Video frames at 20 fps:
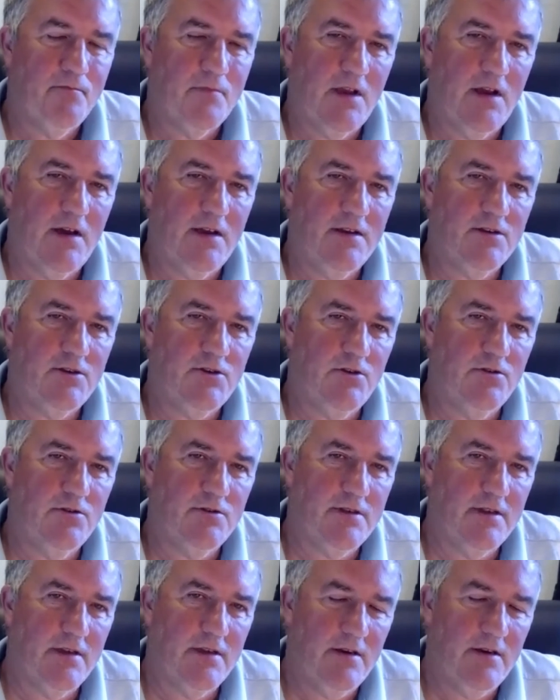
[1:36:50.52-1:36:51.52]
And it's
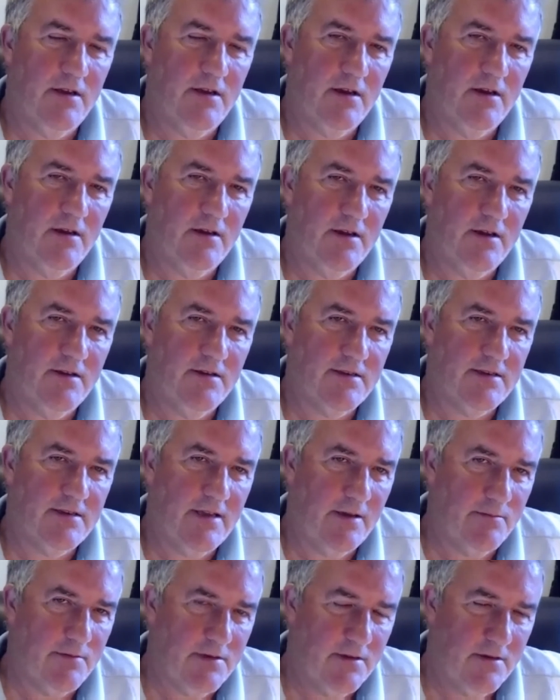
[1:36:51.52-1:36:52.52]
used in
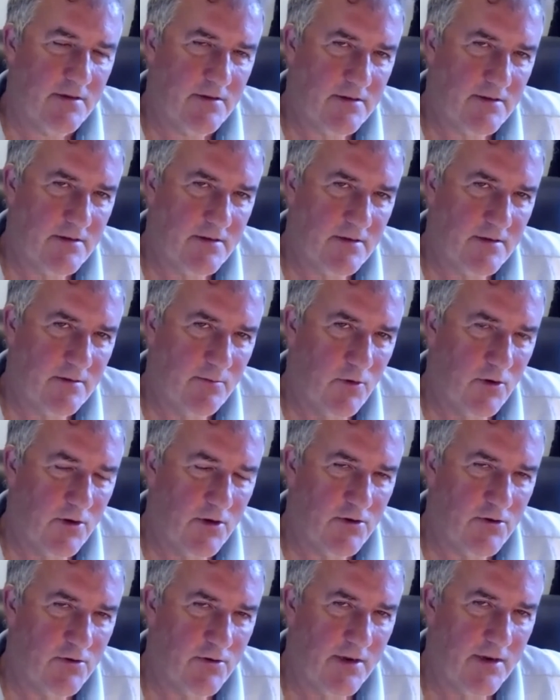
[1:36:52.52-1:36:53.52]
sepsis
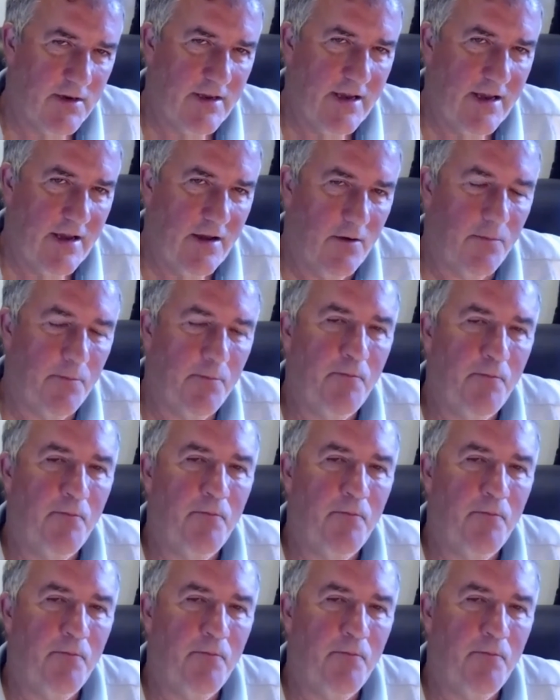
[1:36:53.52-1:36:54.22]
monitoring now.